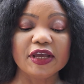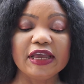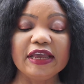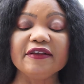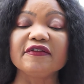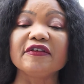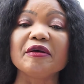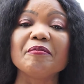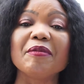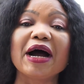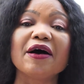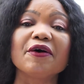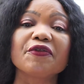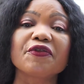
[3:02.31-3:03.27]
is the
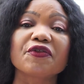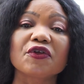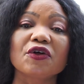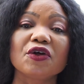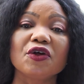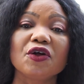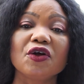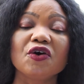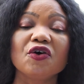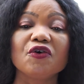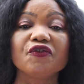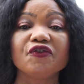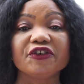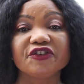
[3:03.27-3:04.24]
mouth
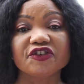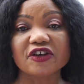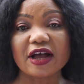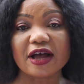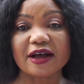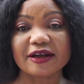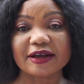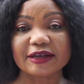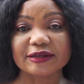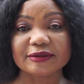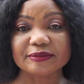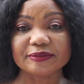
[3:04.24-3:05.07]
of a shark.